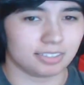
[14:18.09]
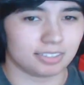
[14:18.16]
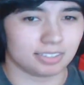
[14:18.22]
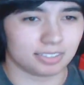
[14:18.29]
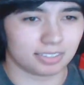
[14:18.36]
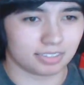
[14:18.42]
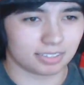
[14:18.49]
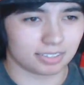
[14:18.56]

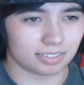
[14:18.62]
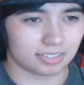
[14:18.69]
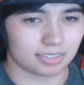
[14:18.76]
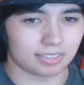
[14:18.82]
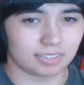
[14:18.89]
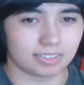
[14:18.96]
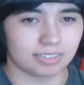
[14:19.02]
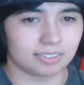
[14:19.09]
and his
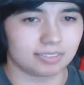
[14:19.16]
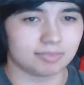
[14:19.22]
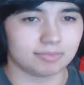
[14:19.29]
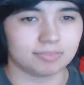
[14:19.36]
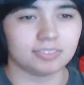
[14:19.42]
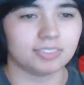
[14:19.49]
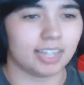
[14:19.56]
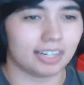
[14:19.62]
imagination.
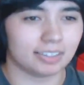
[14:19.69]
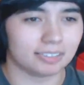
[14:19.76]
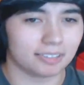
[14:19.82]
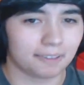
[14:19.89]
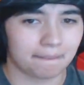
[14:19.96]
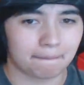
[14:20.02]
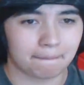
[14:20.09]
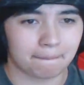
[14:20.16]
Yeah. At his
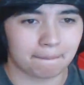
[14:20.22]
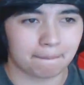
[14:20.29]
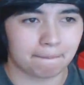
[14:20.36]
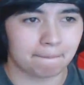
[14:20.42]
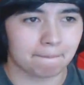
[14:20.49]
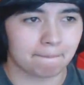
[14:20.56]
full potential,